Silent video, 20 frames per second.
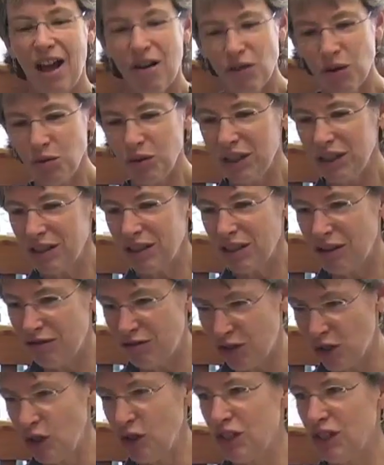Everyone
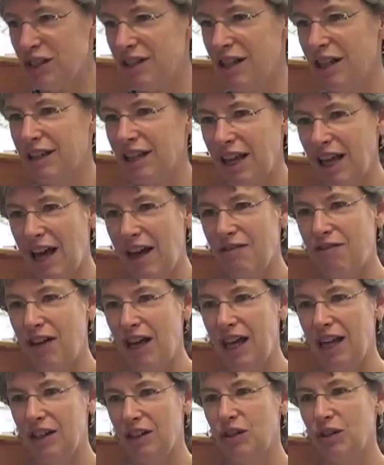converges on the
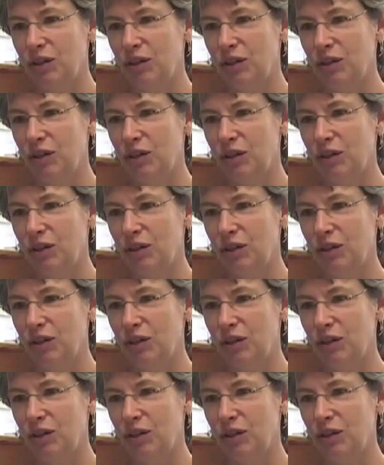cafe at